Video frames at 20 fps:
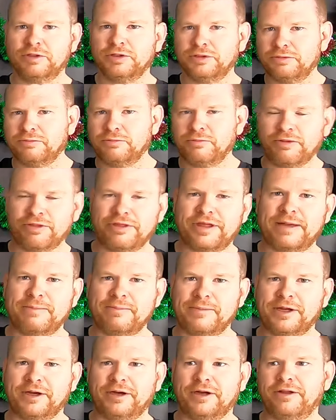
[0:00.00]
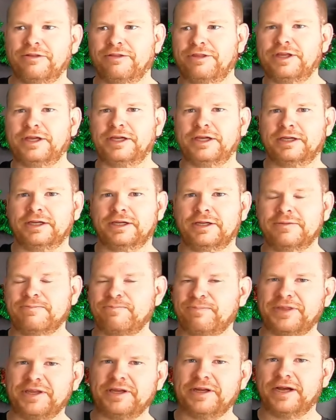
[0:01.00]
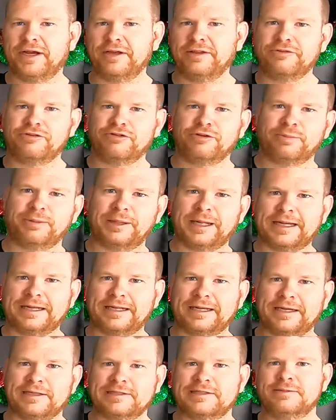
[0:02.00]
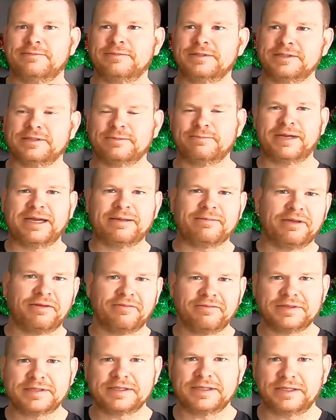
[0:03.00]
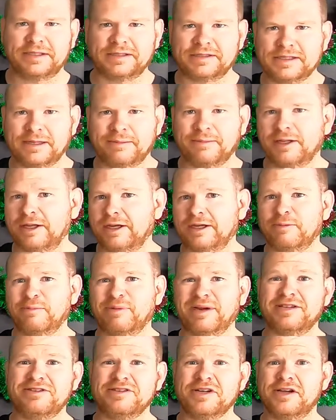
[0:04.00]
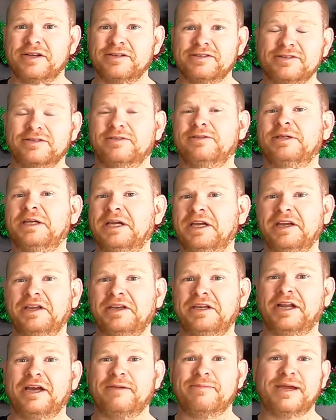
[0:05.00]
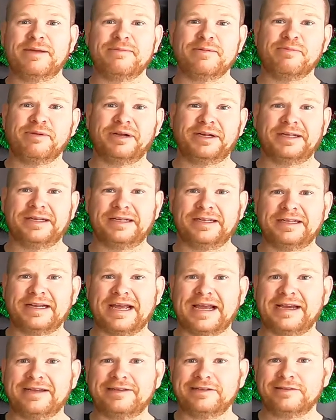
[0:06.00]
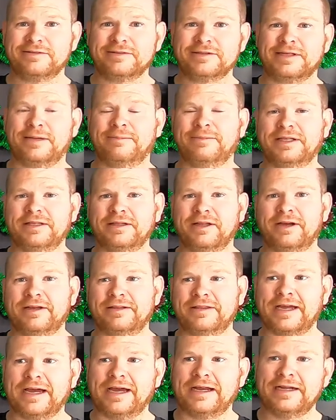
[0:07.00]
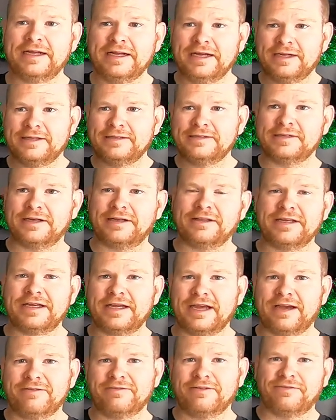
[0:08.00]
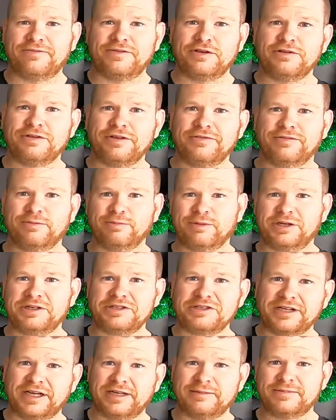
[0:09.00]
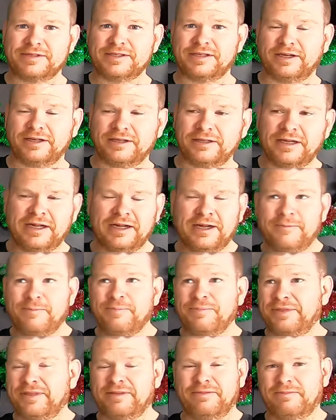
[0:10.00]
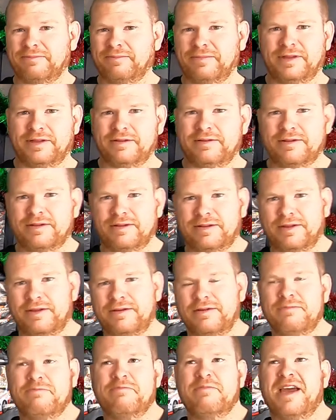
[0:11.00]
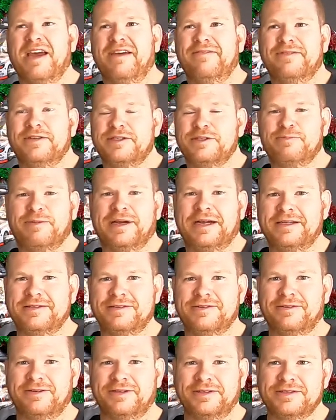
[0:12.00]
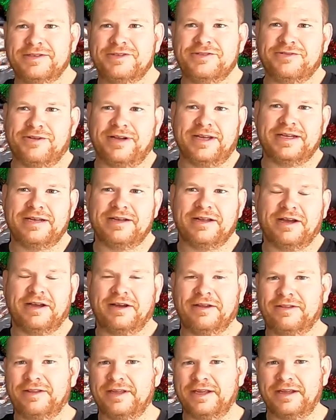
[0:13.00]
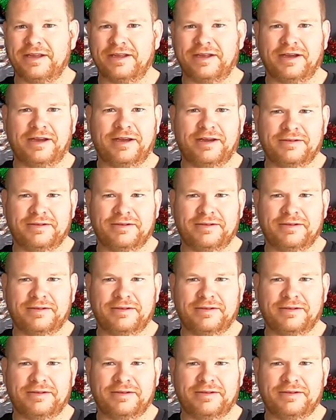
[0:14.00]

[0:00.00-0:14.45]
route with them kind of thing, and, you know, the 888 customers, maybe even seeing someone like a Brad Jones, or, you know, maybe bringing in an Audi or something like that, so that you have a few different body shapes. So the average punter on the street, I think,